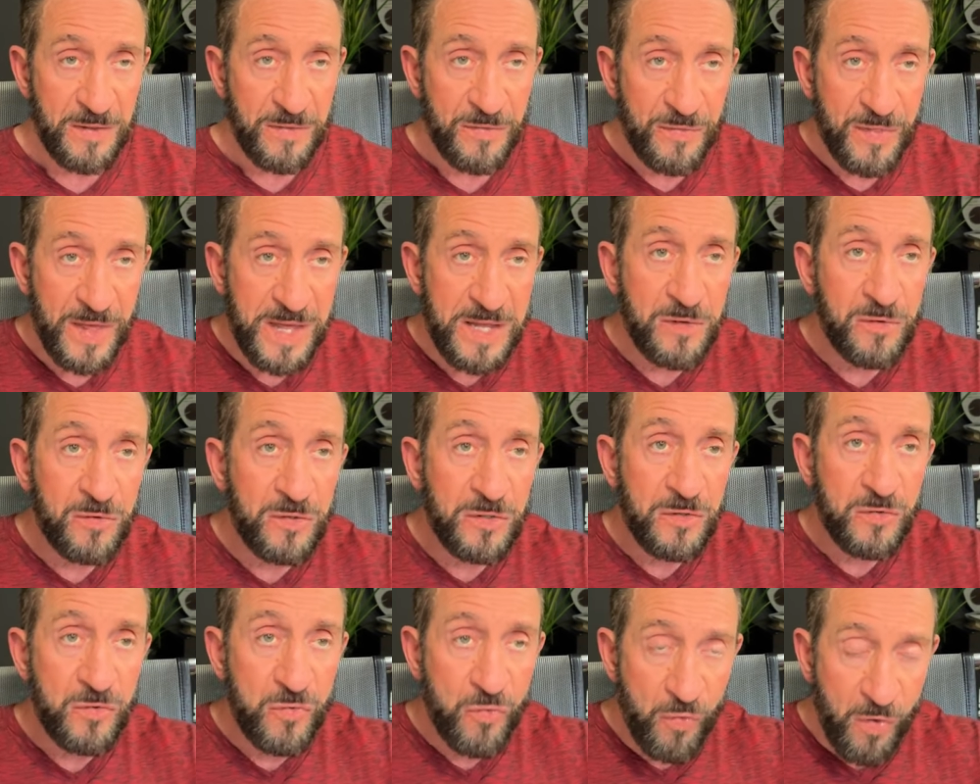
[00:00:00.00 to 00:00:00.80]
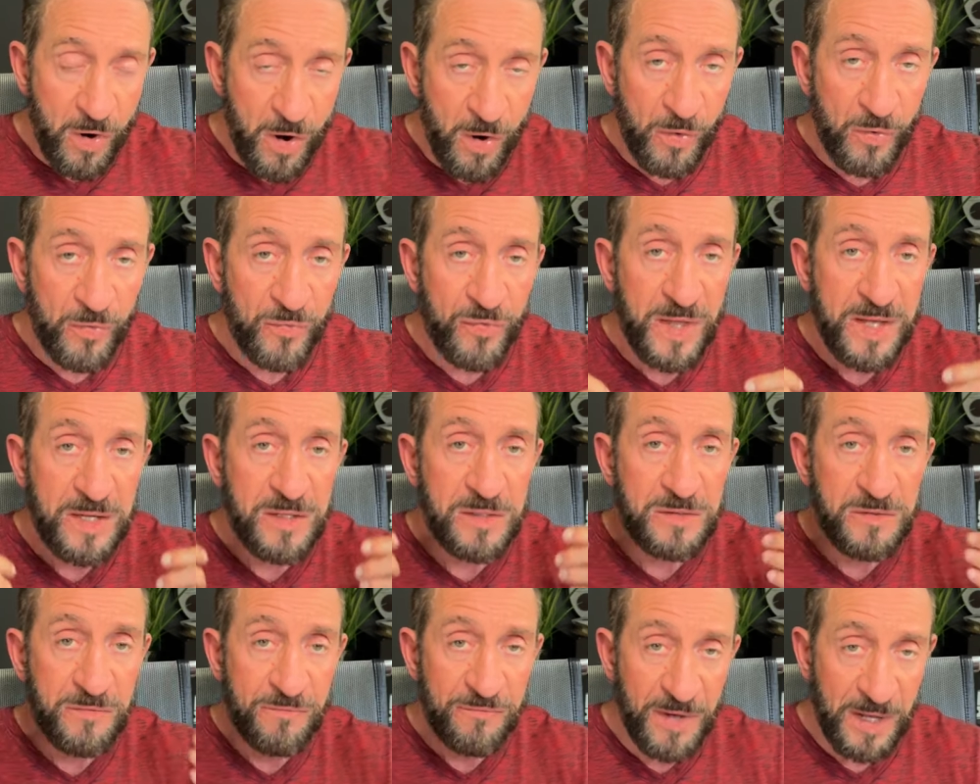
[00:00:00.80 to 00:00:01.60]
they could grow, they
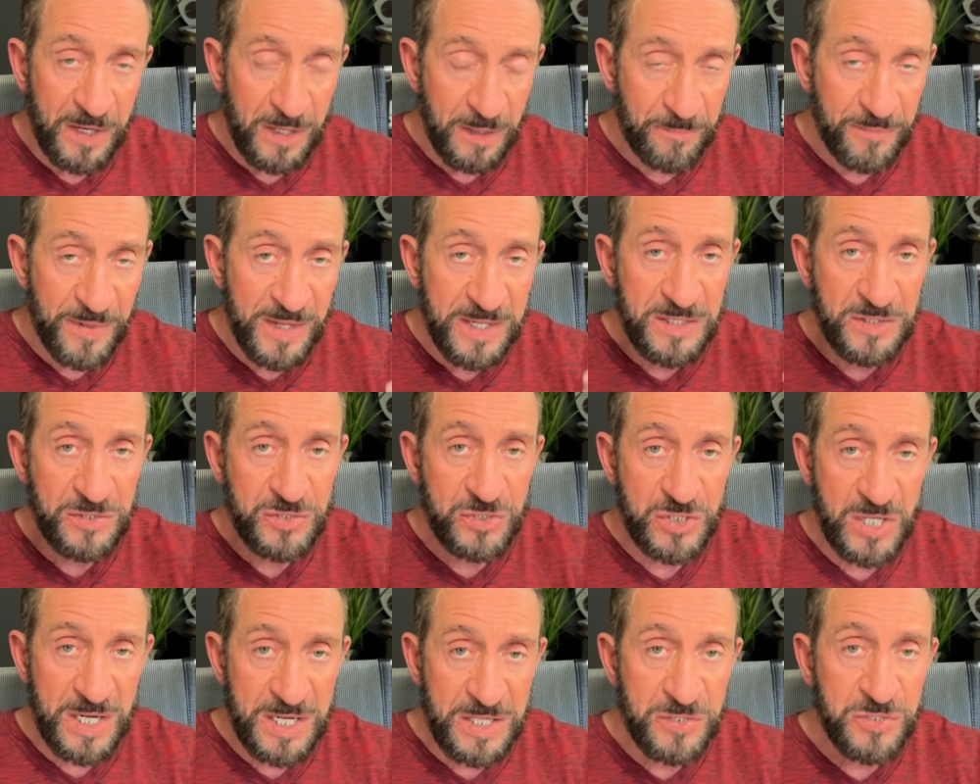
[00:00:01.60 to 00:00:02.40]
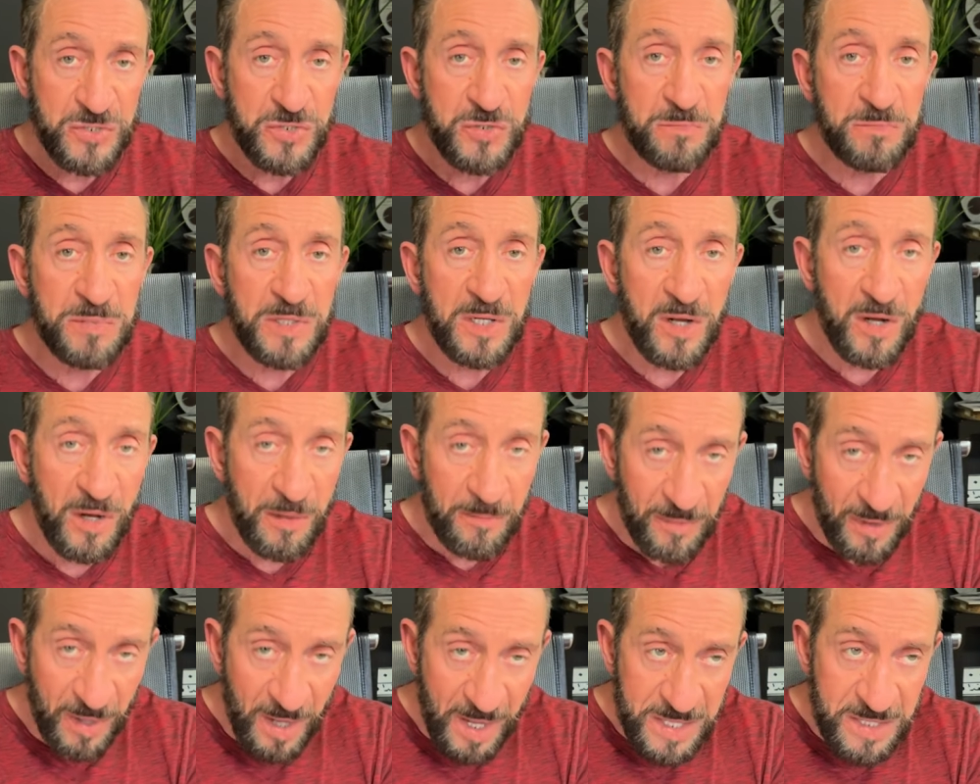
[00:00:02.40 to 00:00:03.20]
could develop, they could change to
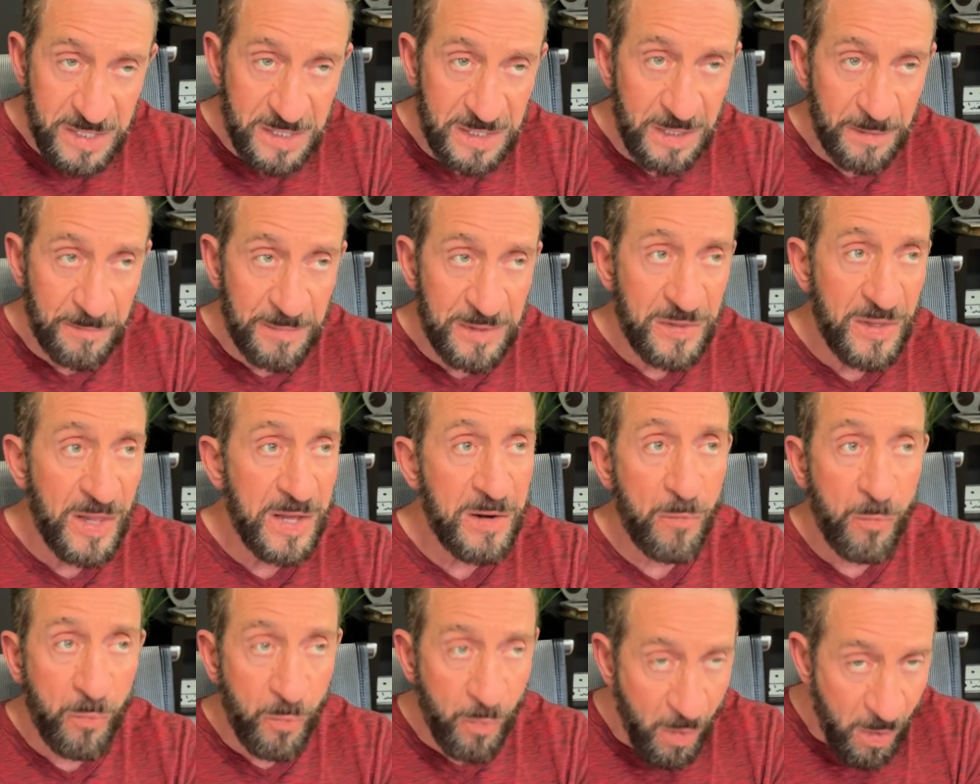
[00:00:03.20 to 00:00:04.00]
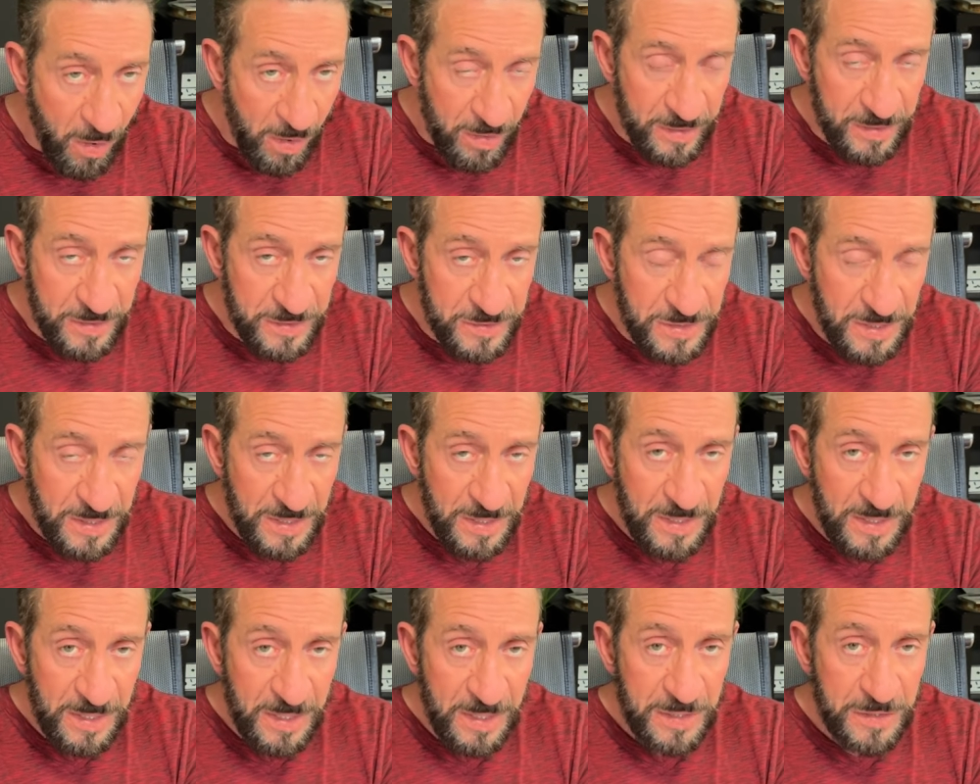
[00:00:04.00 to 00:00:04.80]
become like him, and they wanted
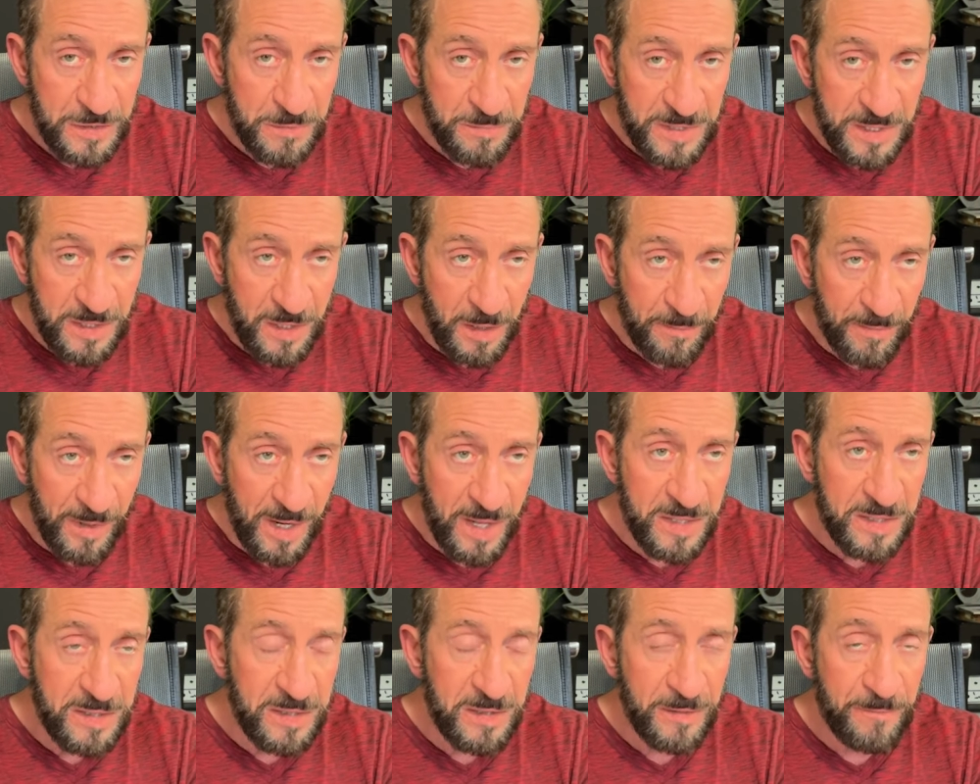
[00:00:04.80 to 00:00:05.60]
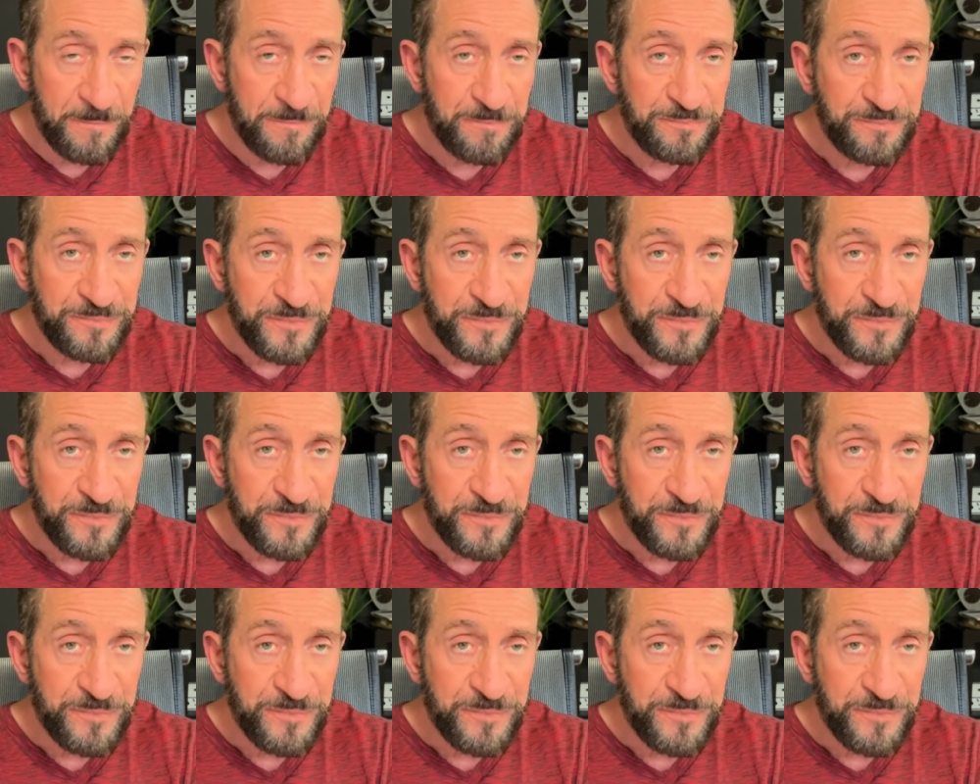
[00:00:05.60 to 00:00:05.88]
to become like him.